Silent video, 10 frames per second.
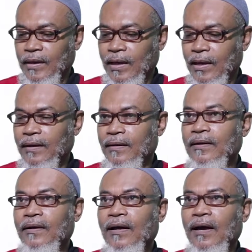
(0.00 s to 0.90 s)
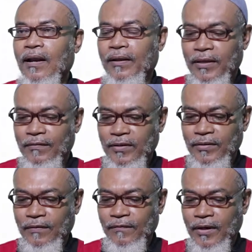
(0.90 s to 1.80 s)
and I'll give
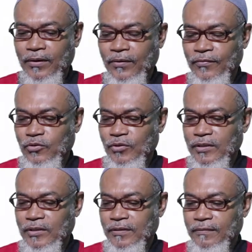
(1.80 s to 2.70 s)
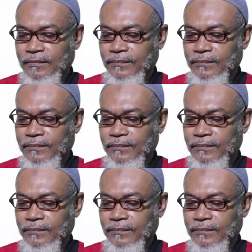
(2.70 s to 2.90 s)
it the value of 20,